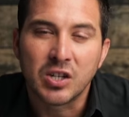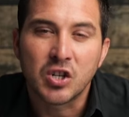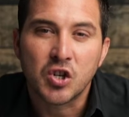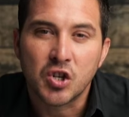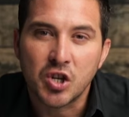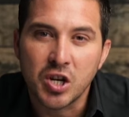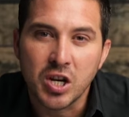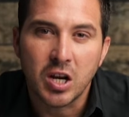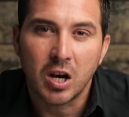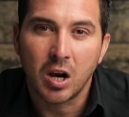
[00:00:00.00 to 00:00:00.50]
and
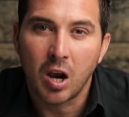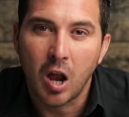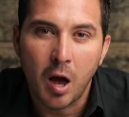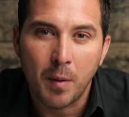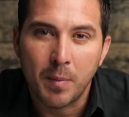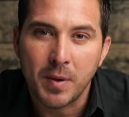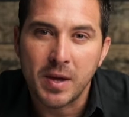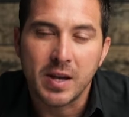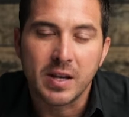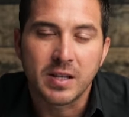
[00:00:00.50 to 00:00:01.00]
chic
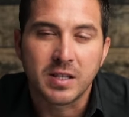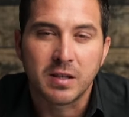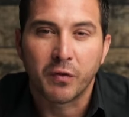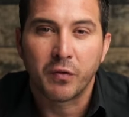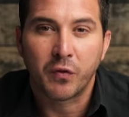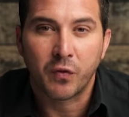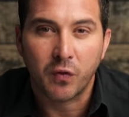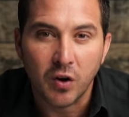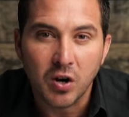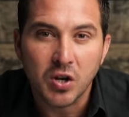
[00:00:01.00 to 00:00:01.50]
lobby is the
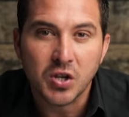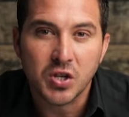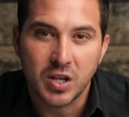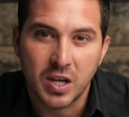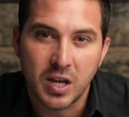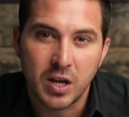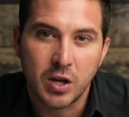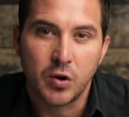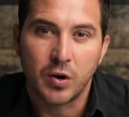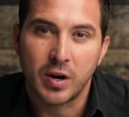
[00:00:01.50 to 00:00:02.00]
first
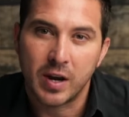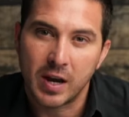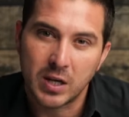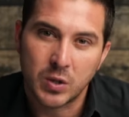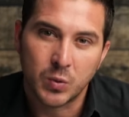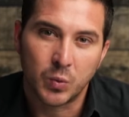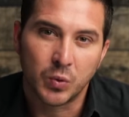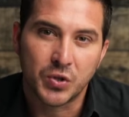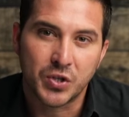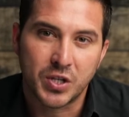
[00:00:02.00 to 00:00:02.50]
thing your
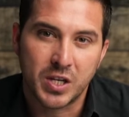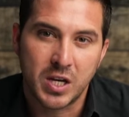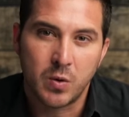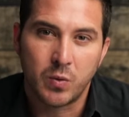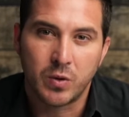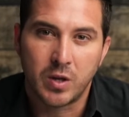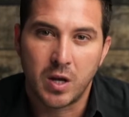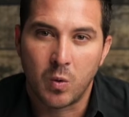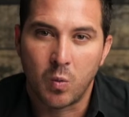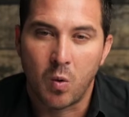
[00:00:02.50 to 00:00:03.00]
guests will see
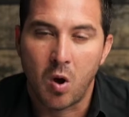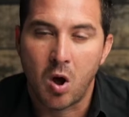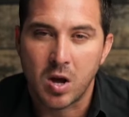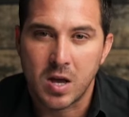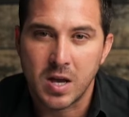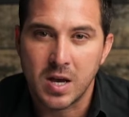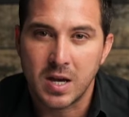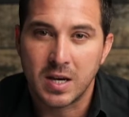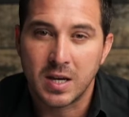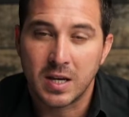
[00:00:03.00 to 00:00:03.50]
when they
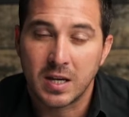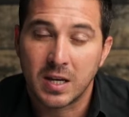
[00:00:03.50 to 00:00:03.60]
walk in,